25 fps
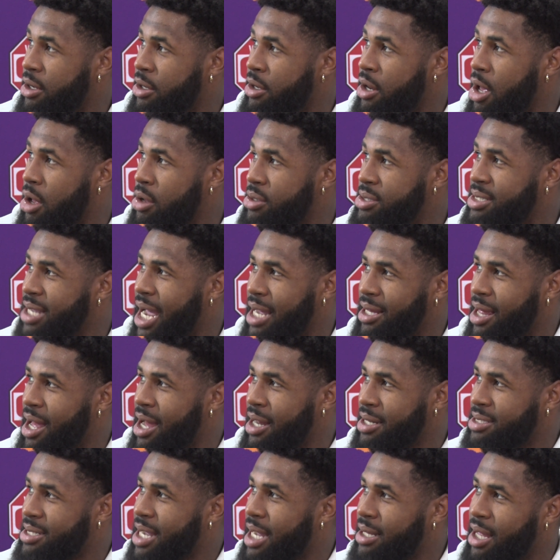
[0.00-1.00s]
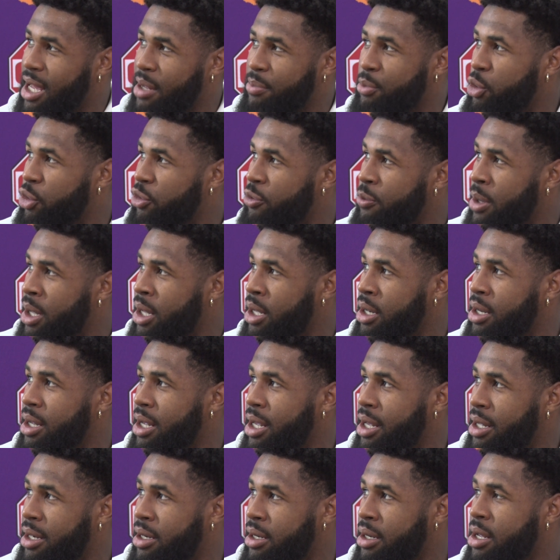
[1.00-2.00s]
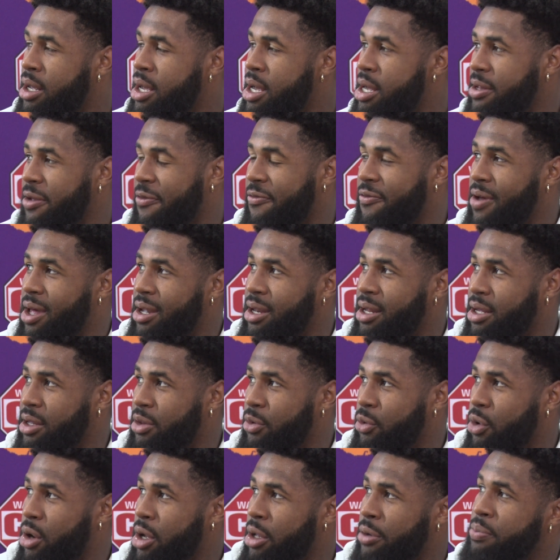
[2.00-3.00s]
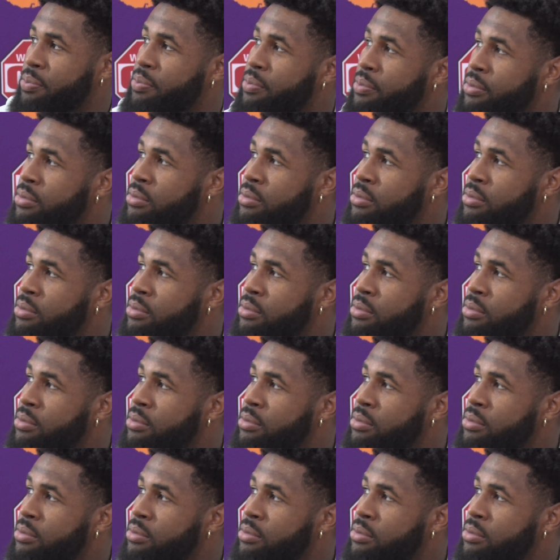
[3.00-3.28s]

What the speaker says: you know, sideline movement and defending the run.